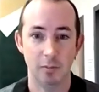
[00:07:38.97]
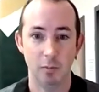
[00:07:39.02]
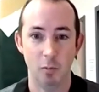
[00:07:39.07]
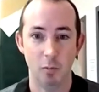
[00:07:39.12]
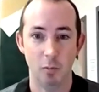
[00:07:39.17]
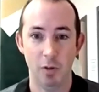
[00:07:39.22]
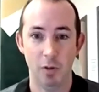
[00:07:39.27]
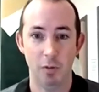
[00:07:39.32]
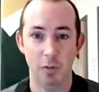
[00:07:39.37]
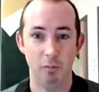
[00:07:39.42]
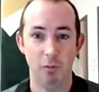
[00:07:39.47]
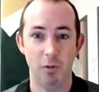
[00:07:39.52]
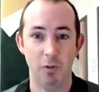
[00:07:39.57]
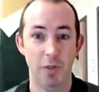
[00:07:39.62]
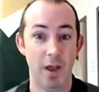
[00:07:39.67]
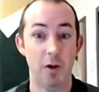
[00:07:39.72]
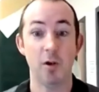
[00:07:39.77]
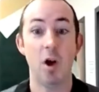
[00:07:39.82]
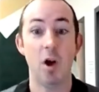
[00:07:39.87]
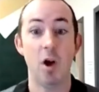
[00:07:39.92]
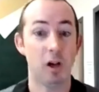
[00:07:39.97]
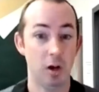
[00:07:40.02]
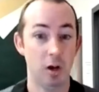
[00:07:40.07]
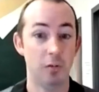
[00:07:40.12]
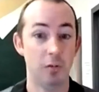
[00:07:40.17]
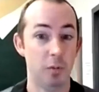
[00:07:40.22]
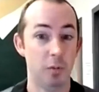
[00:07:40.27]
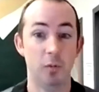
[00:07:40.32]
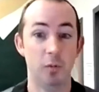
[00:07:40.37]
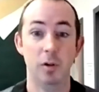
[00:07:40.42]
when they're not
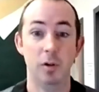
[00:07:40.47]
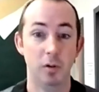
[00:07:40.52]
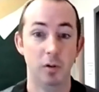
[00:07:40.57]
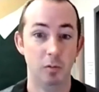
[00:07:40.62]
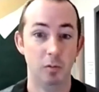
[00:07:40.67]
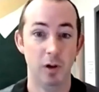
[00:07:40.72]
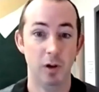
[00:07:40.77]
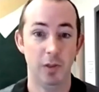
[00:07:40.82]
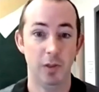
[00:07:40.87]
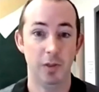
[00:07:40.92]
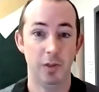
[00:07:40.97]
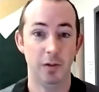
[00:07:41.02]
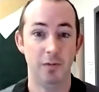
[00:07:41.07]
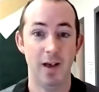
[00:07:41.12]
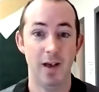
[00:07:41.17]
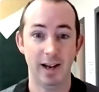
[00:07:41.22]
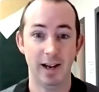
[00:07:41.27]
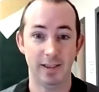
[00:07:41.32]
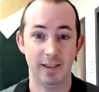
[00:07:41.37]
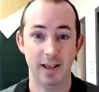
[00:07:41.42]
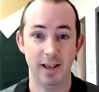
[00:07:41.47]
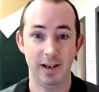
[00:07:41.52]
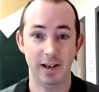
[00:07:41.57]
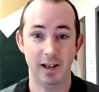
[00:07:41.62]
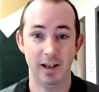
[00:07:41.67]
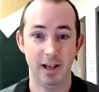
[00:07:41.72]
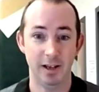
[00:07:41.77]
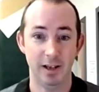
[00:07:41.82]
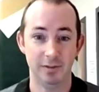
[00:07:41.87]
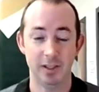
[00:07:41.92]
comfortable with the fact that
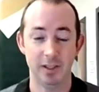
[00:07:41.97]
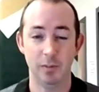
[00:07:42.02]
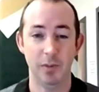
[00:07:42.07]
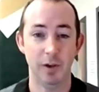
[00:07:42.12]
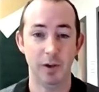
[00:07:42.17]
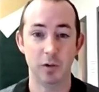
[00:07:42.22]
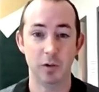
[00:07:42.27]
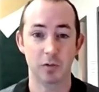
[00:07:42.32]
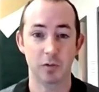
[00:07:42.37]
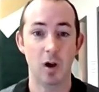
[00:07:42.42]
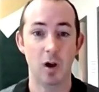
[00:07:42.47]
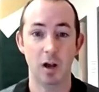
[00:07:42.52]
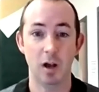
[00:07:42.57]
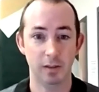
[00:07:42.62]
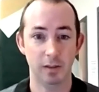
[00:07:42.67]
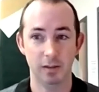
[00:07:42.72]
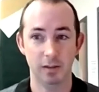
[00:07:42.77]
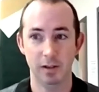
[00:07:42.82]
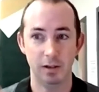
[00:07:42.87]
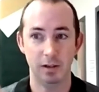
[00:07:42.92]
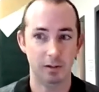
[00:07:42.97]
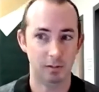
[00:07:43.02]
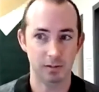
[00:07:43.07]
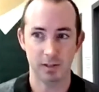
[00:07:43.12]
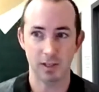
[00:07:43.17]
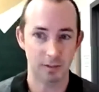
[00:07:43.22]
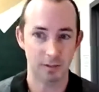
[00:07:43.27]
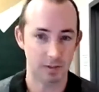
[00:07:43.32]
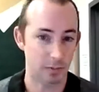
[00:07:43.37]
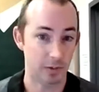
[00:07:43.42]
if something goes wrong,
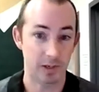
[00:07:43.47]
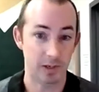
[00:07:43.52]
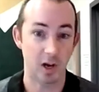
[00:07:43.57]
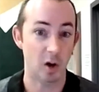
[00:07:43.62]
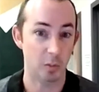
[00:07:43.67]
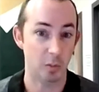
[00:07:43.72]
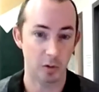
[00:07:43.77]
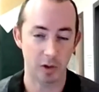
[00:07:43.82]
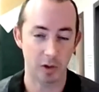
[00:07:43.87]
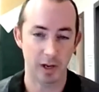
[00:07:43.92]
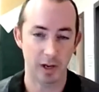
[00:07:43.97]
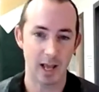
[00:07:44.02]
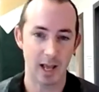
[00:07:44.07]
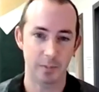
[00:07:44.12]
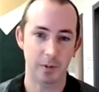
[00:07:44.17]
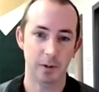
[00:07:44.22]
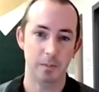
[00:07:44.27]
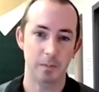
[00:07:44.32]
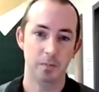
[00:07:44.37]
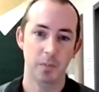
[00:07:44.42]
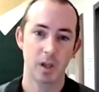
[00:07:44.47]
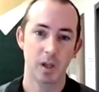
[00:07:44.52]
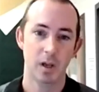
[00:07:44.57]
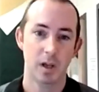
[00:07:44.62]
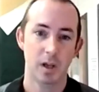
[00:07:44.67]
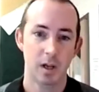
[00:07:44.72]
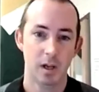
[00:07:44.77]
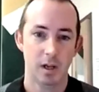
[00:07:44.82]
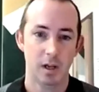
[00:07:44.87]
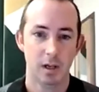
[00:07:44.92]
something terrible could happen.
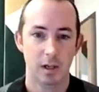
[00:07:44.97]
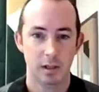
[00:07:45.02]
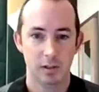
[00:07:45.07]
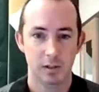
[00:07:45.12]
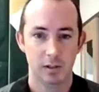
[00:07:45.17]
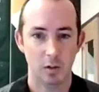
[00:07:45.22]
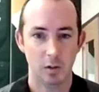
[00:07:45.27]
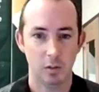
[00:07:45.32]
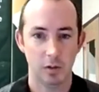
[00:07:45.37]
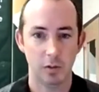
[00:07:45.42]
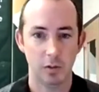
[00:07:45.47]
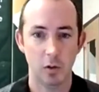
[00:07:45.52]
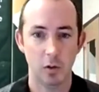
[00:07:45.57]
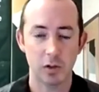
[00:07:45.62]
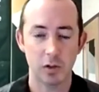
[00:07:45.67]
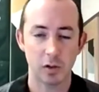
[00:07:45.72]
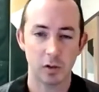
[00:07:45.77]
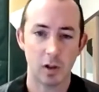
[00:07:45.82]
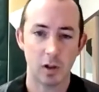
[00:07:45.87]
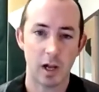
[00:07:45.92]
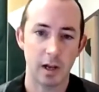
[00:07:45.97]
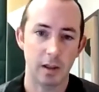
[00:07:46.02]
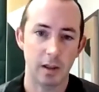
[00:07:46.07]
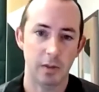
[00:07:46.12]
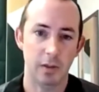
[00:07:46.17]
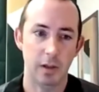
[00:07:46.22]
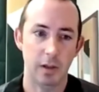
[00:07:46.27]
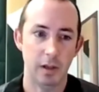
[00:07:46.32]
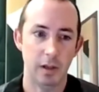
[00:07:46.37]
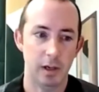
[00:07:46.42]
So those are a lot
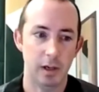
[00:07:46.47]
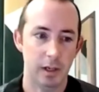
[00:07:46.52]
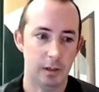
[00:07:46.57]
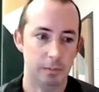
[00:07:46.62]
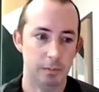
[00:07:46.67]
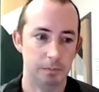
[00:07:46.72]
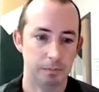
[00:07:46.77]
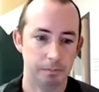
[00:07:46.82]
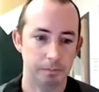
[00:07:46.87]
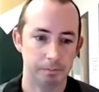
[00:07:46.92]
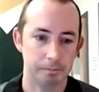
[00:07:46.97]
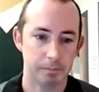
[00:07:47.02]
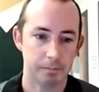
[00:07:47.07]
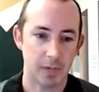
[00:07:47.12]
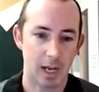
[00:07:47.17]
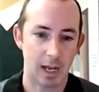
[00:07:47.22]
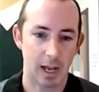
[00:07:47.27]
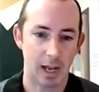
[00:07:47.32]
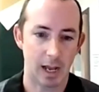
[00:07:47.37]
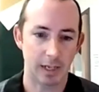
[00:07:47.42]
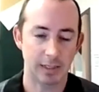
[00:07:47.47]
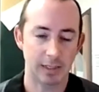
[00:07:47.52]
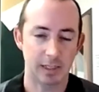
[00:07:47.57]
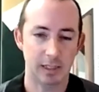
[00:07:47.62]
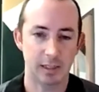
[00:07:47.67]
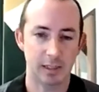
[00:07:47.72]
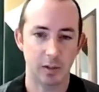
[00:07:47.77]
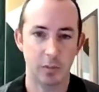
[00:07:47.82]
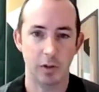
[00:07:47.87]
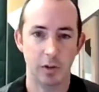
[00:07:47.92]
of the, I
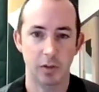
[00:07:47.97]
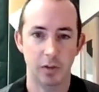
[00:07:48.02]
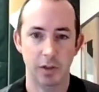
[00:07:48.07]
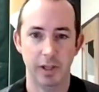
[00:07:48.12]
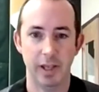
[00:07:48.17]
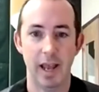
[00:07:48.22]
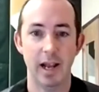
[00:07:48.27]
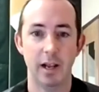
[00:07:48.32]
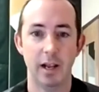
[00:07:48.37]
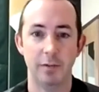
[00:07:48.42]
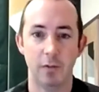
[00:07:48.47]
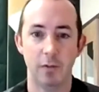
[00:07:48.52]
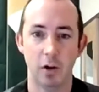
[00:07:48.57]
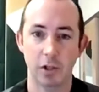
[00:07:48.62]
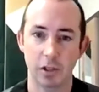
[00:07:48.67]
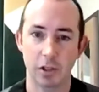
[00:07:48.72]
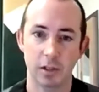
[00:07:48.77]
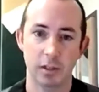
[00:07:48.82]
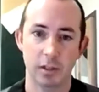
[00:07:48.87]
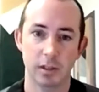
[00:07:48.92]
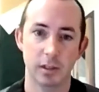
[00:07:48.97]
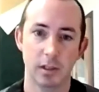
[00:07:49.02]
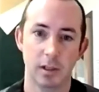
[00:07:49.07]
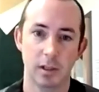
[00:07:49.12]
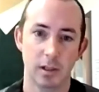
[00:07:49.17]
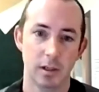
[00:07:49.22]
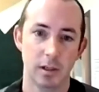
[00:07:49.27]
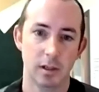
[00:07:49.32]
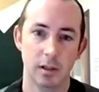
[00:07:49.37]
see some of the gating functions